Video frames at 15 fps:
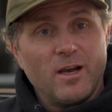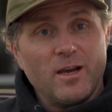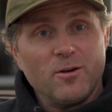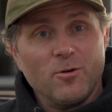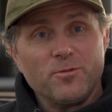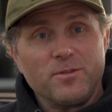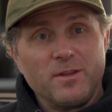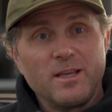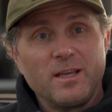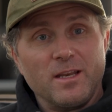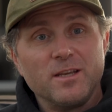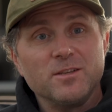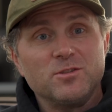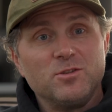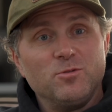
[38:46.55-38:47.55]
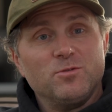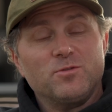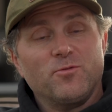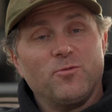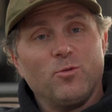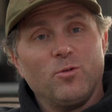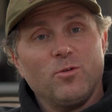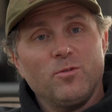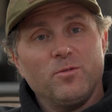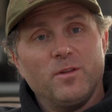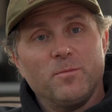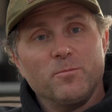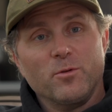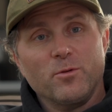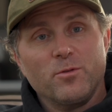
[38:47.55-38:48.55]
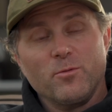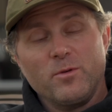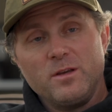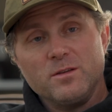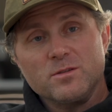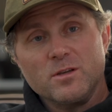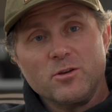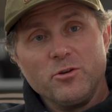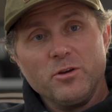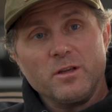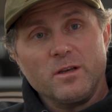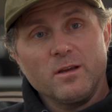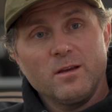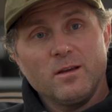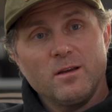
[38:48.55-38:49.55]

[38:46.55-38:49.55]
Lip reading: don't think it is useful. Number 3, is it good?